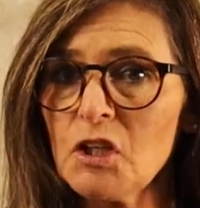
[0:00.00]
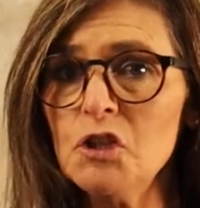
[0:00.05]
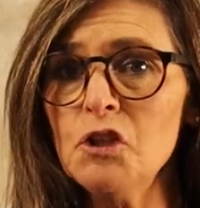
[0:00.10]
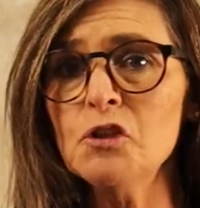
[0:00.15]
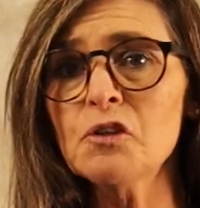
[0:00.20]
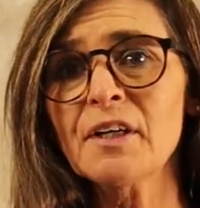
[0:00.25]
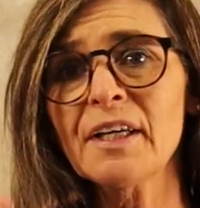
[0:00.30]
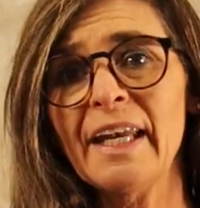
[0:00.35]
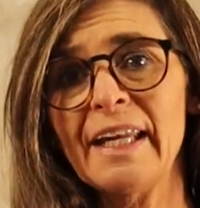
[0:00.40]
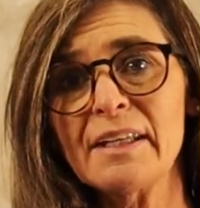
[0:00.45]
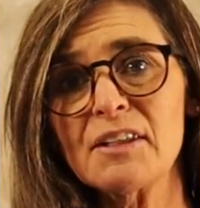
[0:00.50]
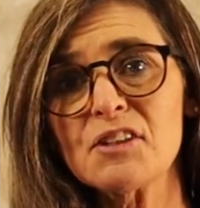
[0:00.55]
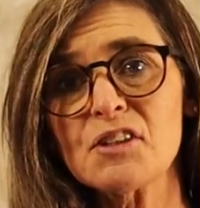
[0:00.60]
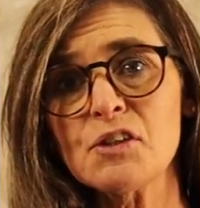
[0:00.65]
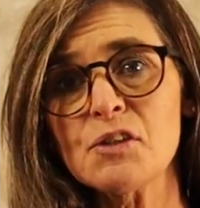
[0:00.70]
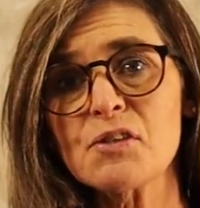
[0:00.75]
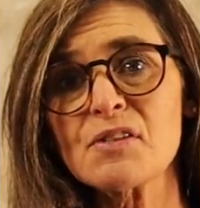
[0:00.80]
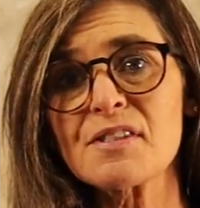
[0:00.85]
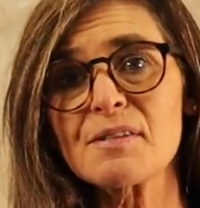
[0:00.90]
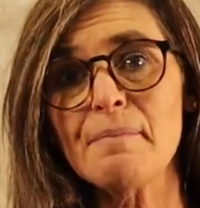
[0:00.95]
You can
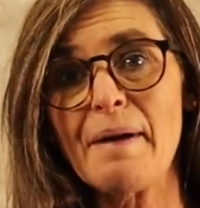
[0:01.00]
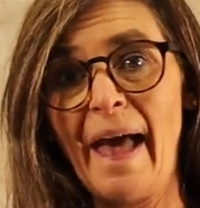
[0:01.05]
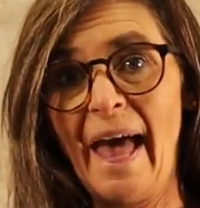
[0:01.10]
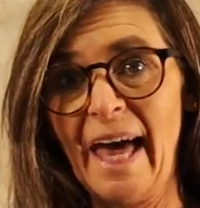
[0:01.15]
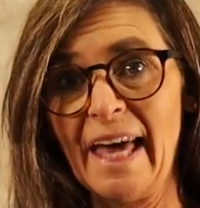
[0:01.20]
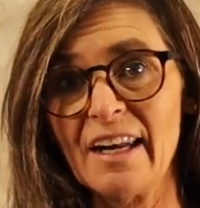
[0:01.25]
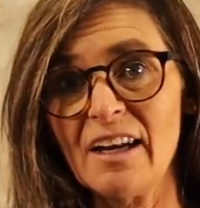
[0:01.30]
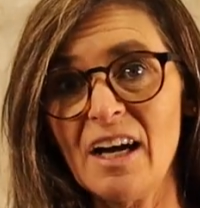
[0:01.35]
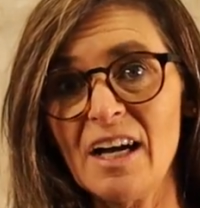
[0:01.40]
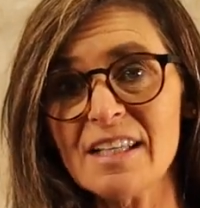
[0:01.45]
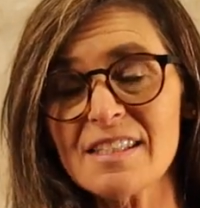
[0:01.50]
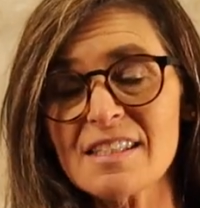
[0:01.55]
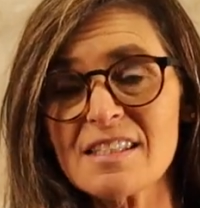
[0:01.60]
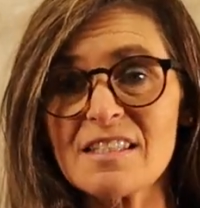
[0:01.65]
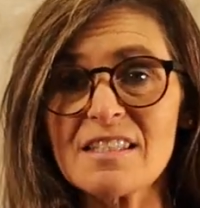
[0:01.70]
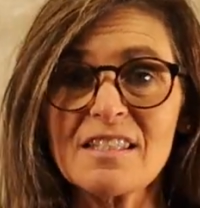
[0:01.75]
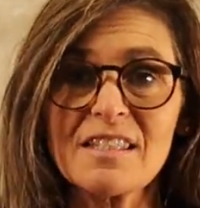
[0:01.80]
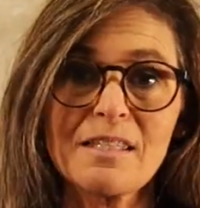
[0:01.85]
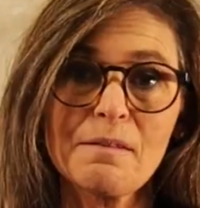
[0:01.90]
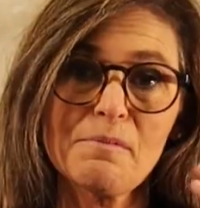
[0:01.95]
do some
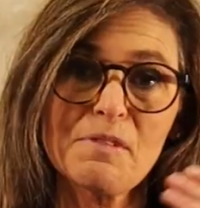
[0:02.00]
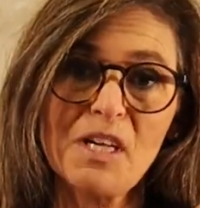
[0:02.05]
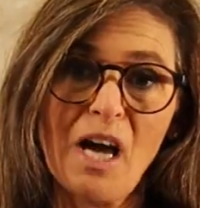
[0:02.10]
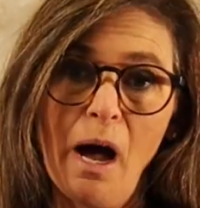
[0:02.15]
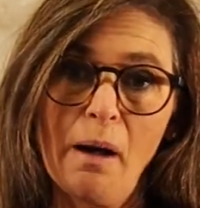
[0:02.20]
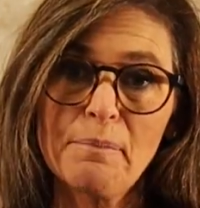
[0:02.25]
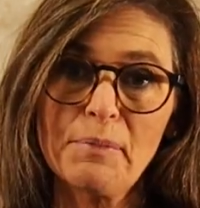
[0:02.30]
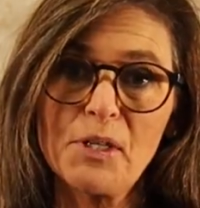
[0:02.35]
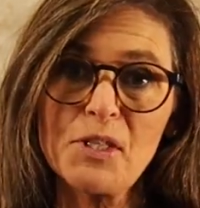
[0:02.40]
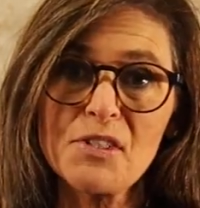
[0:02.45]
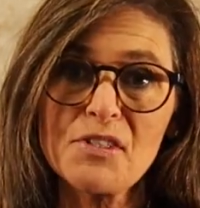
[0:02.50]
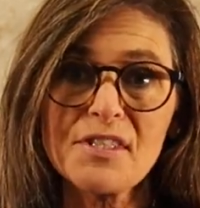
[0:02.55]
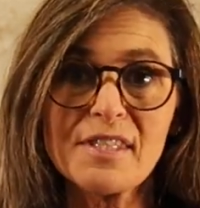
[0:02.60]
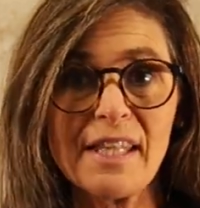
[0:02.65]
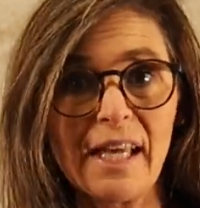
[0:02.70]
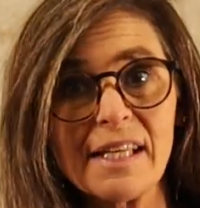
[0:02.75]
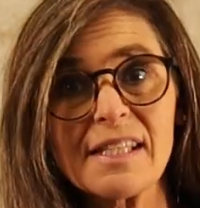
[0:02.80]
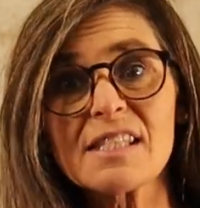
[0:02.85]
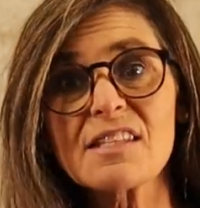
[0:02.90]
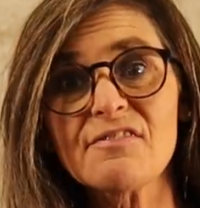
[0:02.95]
add-ons and some toppers,
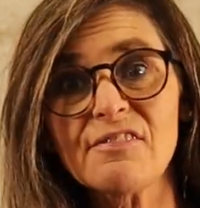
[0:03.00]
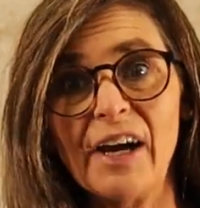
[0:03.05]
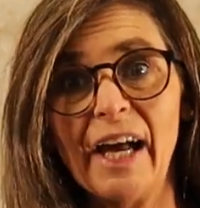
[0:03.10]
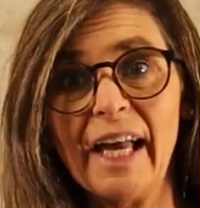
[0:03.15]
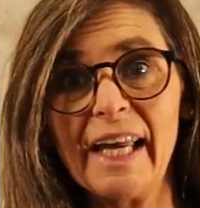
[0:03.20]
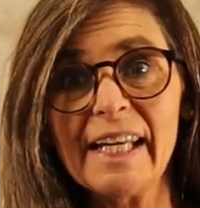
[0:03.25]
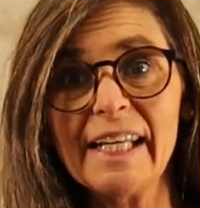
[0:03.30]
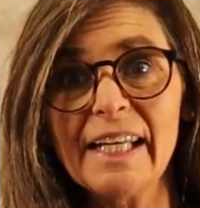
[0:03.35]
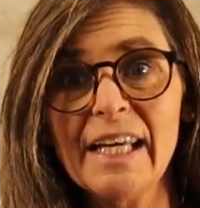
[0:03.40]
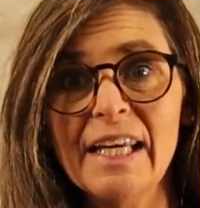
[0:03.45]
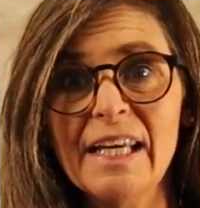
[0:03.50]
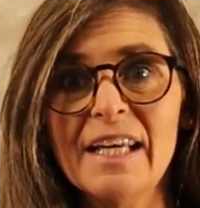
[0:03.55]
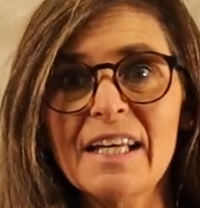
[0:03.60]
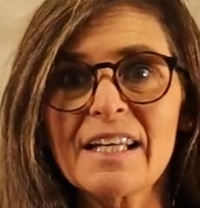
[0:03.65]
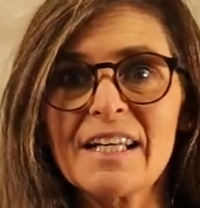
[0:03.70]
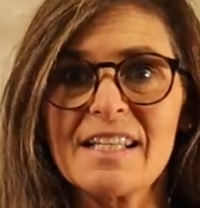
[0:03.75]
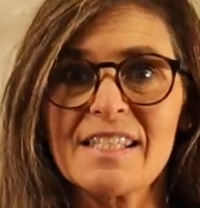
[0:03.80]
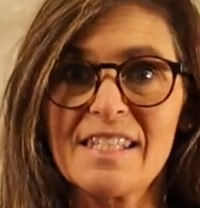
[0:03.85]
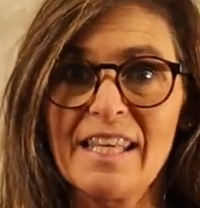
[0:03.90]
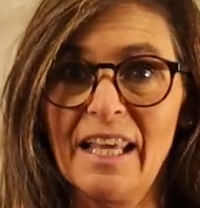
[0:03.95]
that's fine,
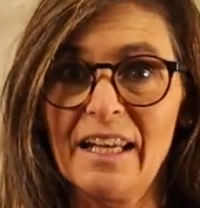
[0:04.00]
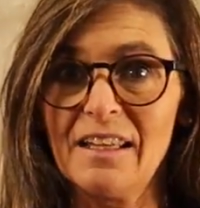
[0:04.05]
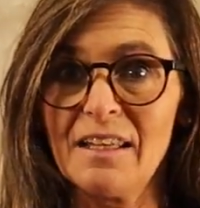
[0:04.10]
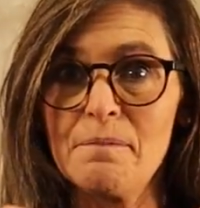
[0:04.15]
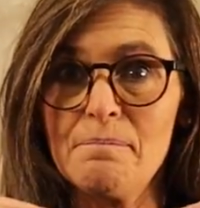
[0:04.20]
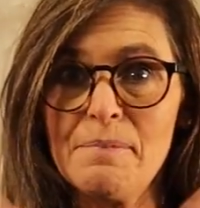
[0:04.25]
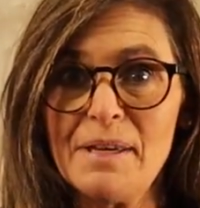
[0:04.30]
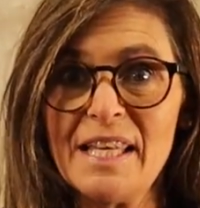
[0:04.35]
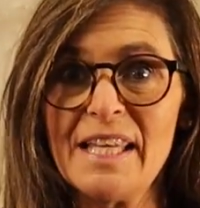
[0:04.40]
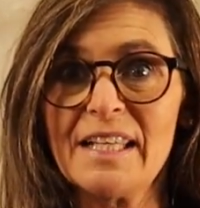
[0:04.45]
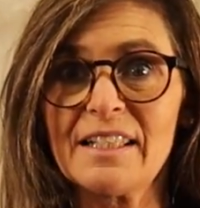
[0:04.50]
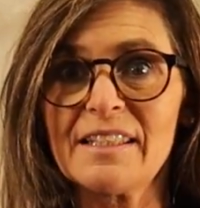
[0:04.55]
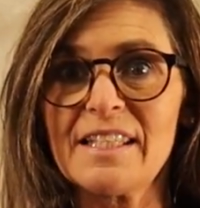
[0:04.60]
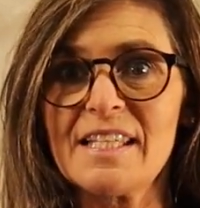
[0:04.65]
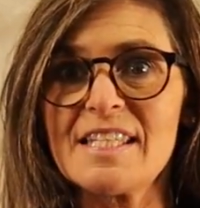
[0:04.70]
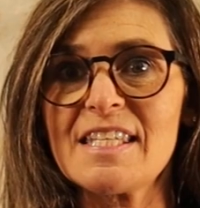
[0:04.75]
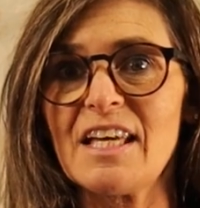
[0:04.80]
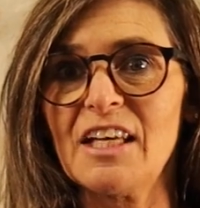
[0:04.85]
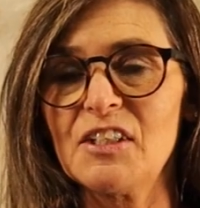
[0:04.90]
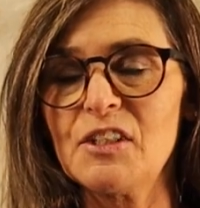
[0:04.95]
because that'll
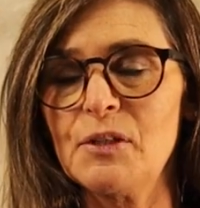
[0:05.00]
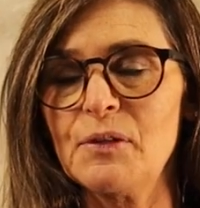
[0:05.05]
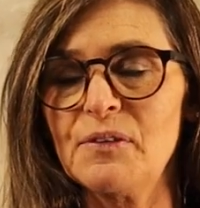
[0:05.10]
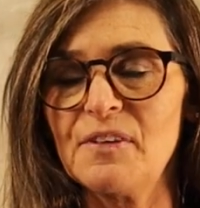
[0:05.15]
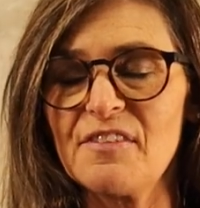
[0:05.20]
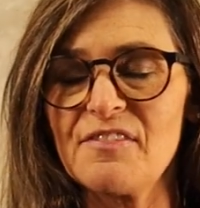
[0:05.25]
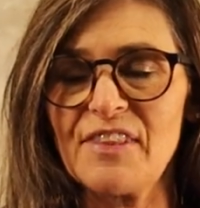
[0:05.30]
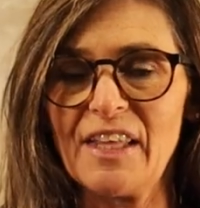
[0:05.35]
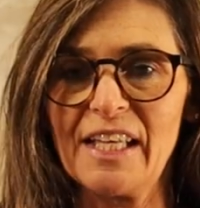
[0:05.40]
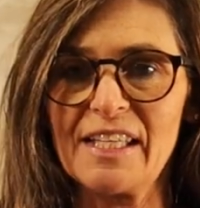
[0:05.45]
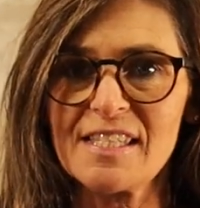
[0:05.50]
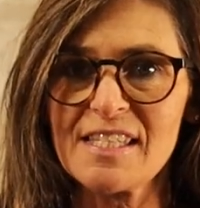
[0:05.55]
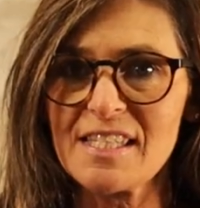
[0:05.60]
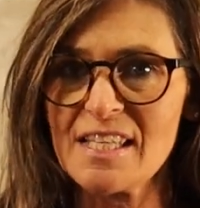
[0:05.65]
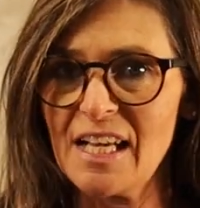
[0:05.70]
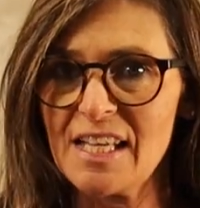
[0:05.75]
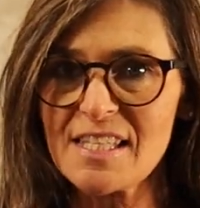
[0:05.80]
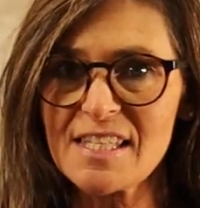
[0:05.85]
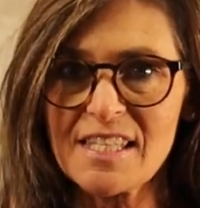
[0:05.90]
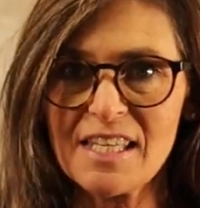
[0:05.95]
immediately tell you if that's
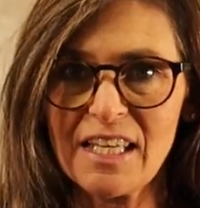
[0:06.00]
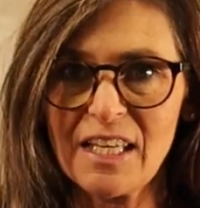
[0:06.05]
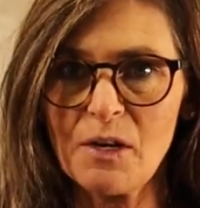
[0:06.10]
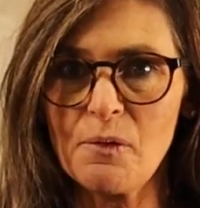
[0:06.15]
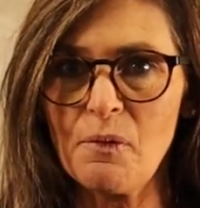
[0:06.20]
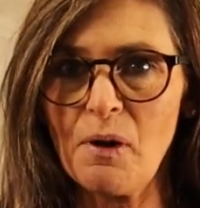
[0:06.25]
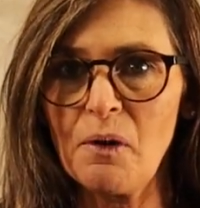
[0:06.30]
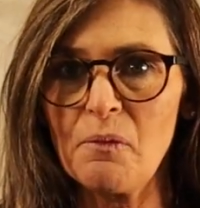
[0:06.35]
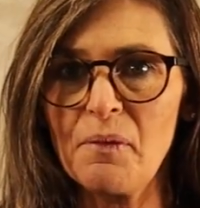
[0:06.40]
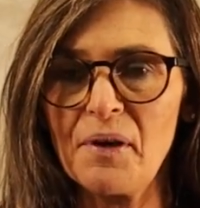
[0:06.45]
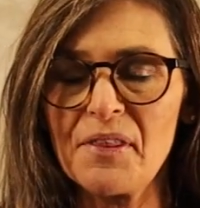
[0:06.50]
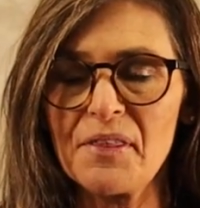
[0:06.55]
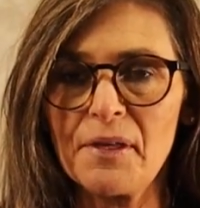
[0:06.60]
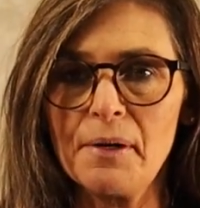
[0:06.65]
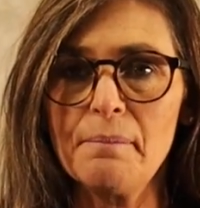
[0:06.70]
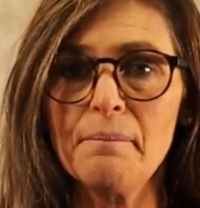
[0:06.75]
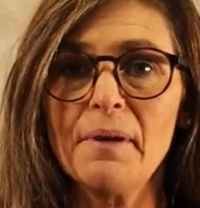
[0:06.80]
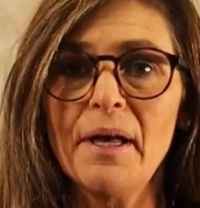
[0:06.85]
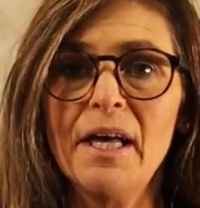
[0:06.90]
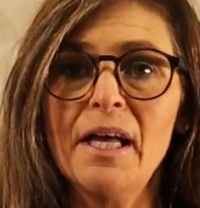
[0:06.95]
not sitting well with
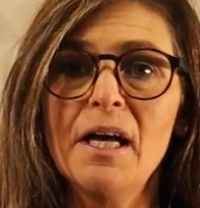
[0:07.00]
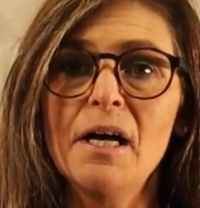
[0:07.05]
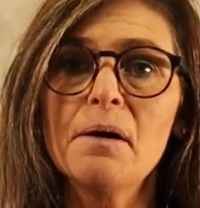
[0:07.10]
them.